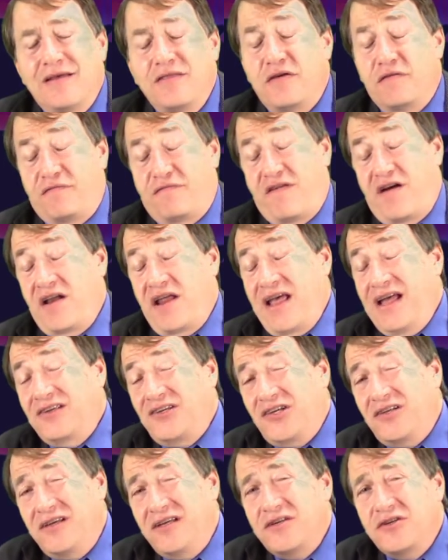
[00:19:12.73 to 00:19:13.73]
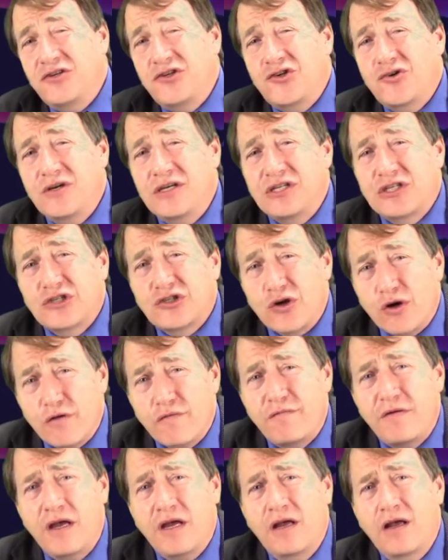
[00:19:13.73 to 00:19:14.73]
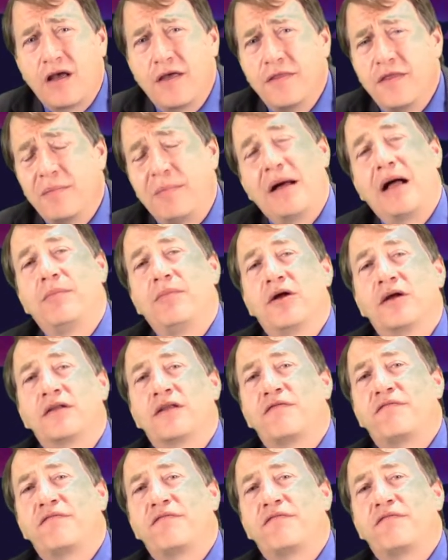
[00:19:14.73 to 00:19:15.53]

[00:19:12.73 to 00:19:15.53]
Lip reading: The financial industry serving the public,